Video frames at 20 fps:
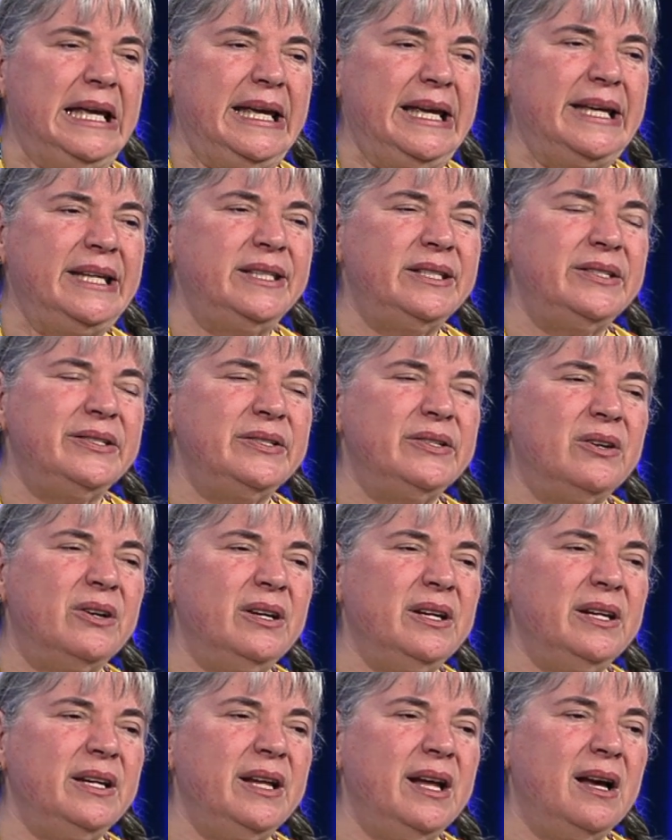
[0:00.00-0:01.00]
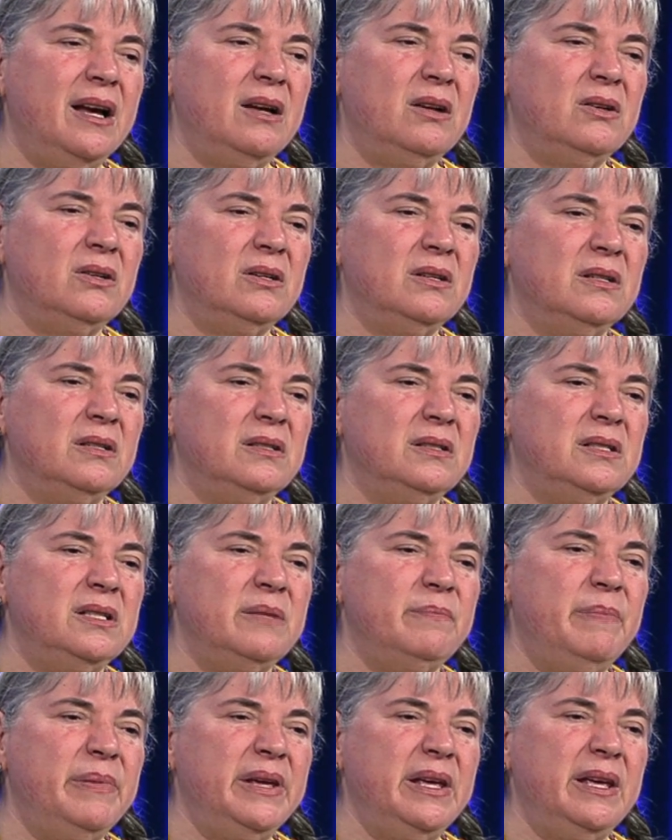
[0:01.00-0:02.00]
It started out to
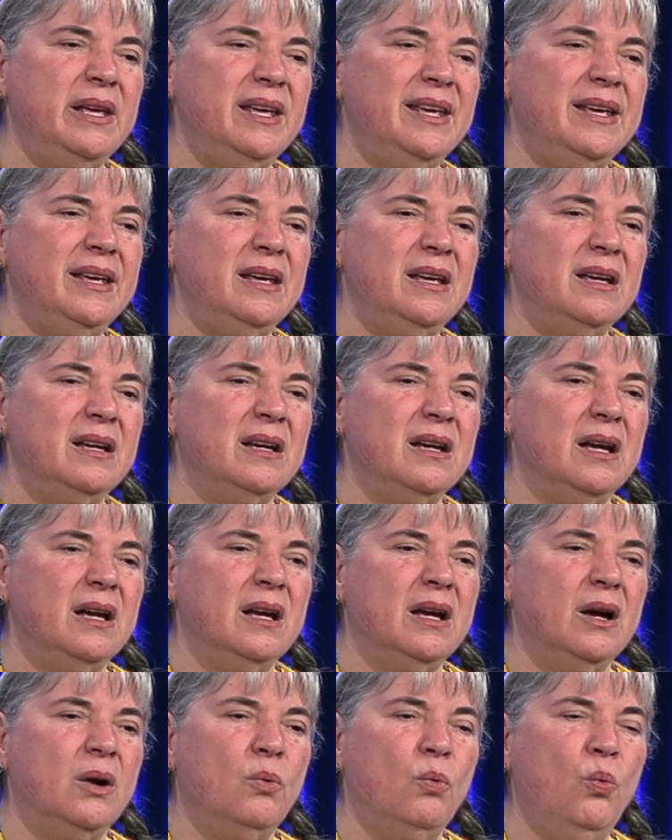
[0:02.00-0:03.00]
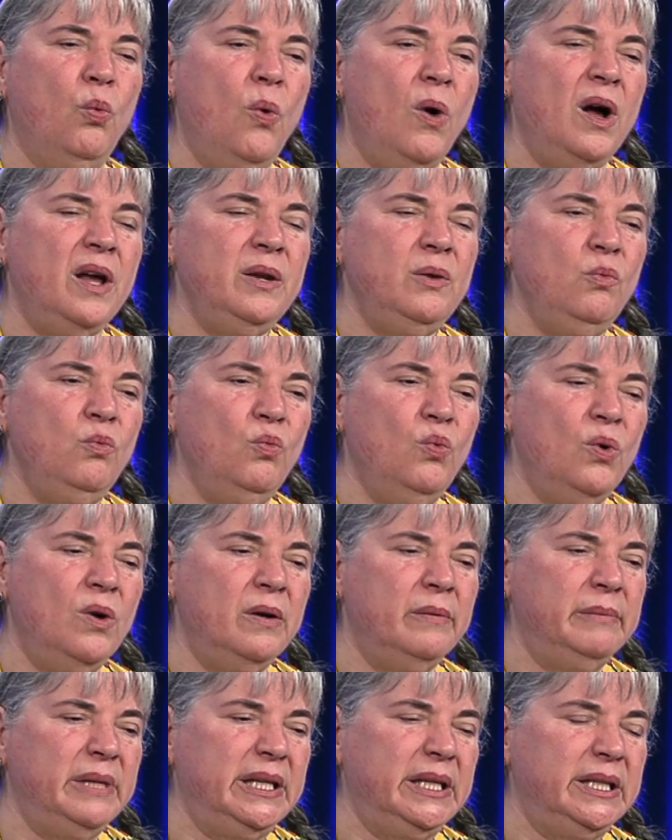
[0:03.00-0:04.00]
be one
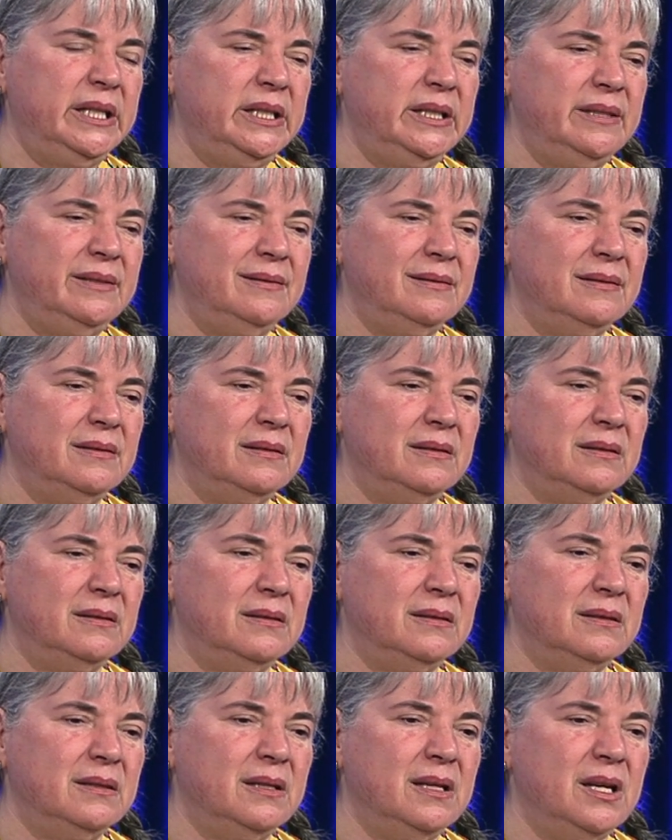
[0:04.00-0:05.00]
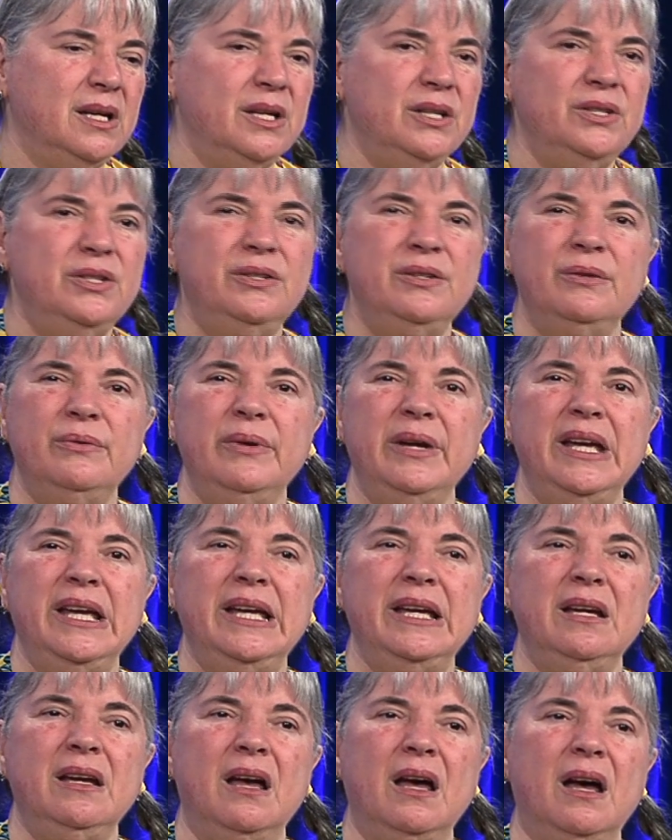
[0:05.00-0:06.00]
woman
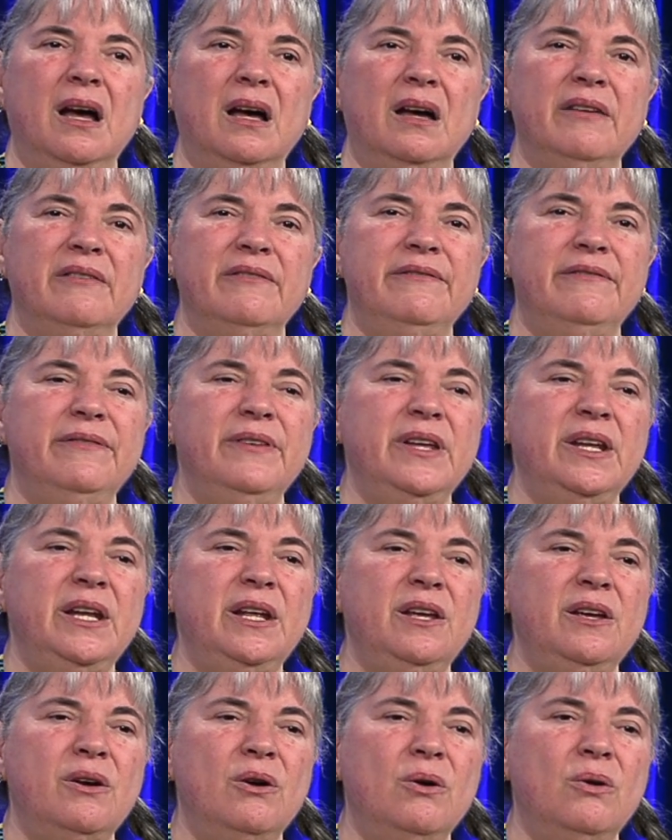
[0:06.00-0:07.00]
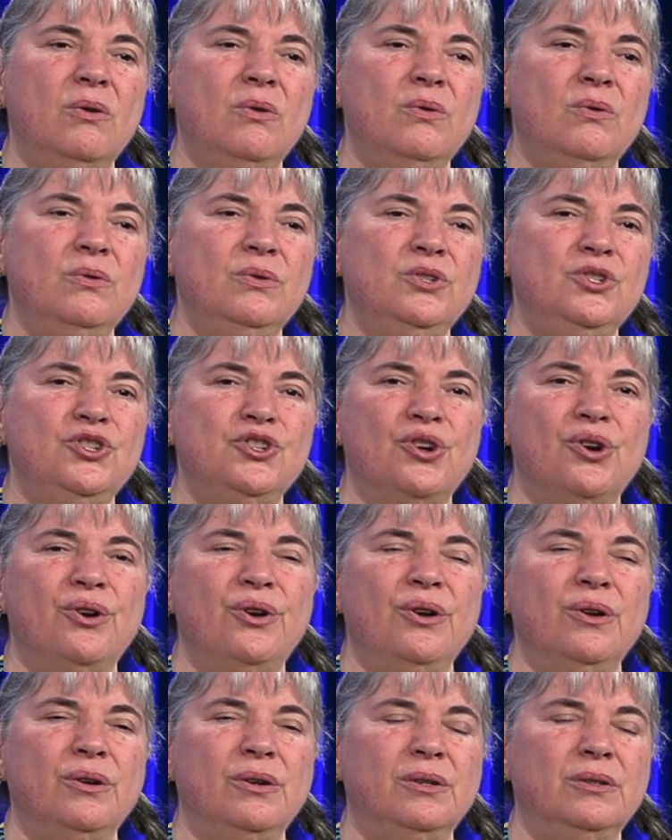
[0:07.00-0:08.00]
doing a video
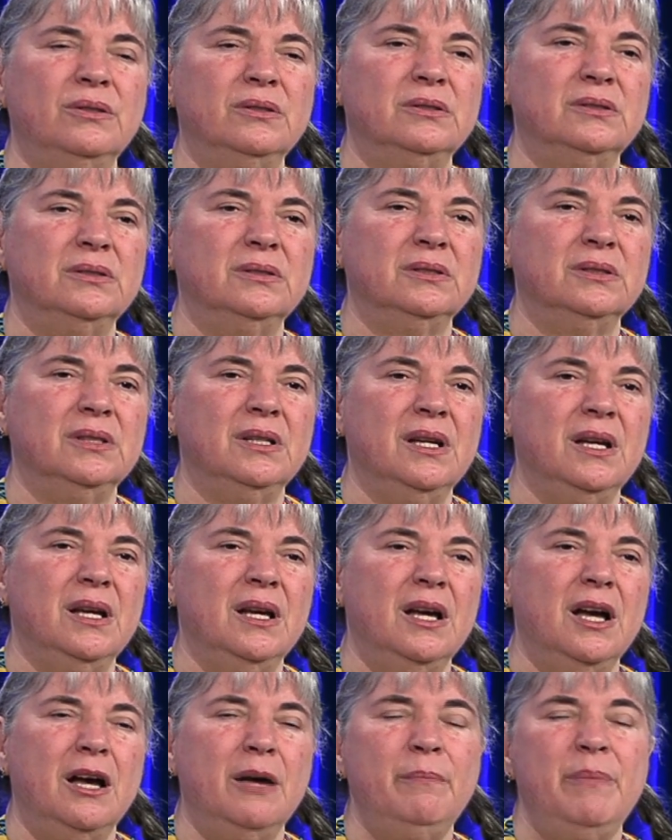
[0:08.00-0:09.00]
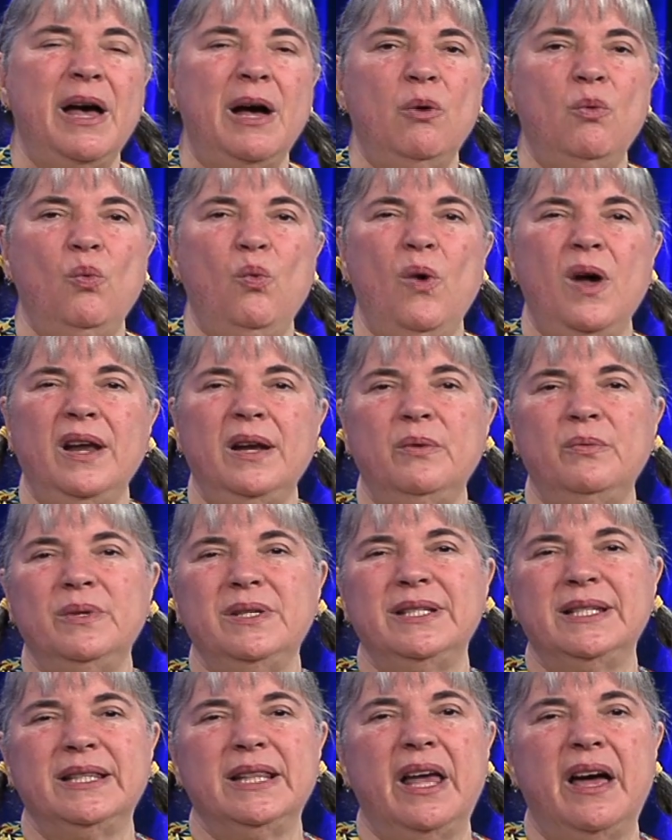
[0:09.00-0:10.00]
journal about what it
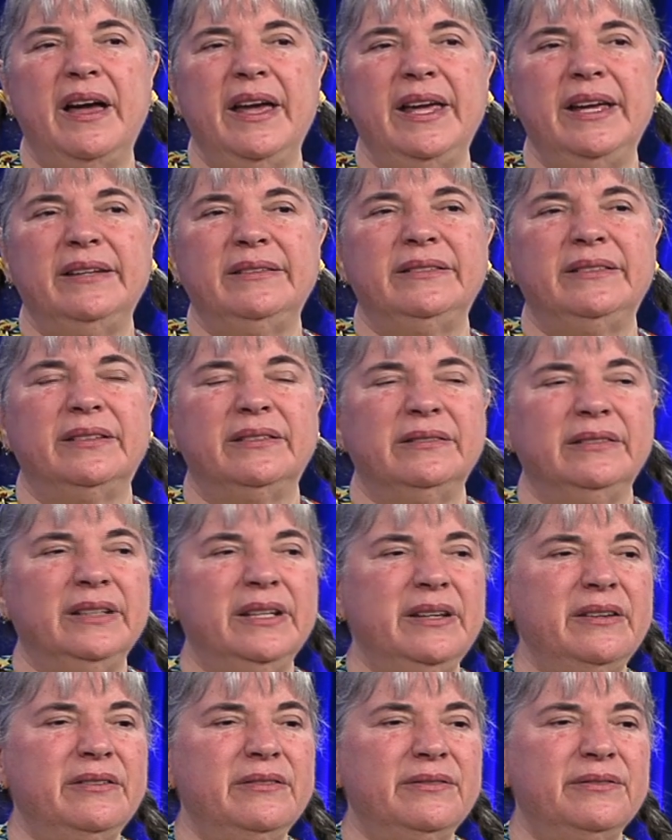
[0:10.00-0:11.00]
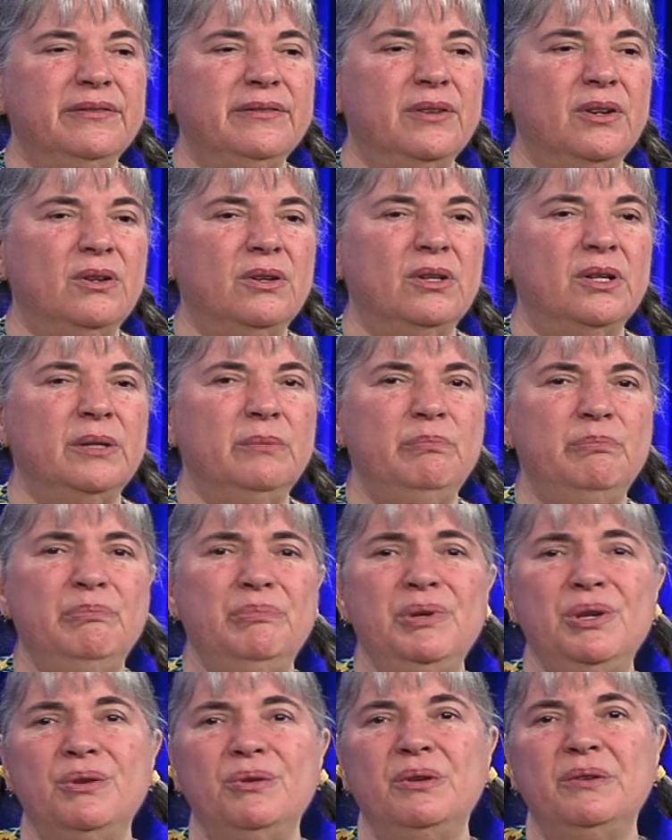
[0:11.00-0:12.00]
was like to live on
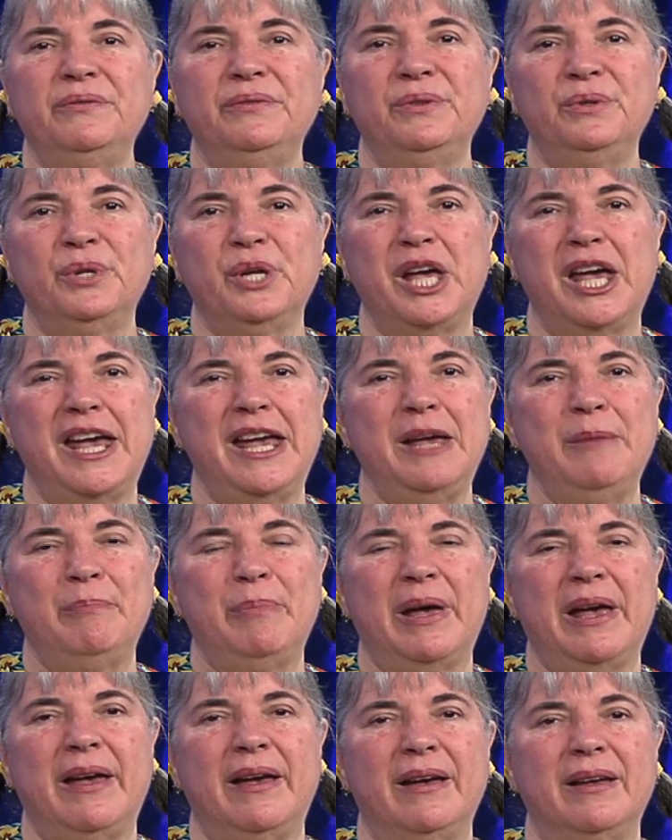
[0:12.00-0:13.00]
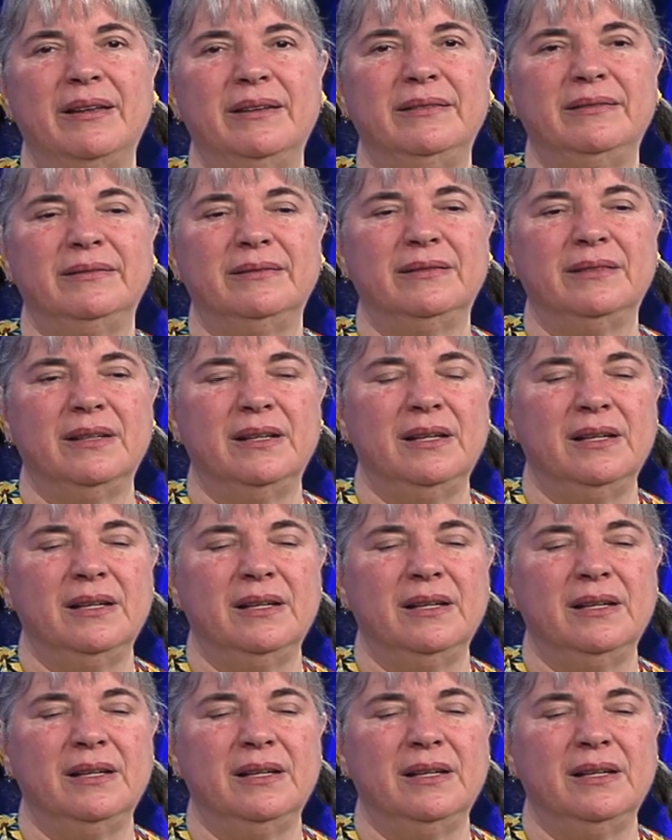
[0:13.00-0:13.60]
beautiful Cape Ann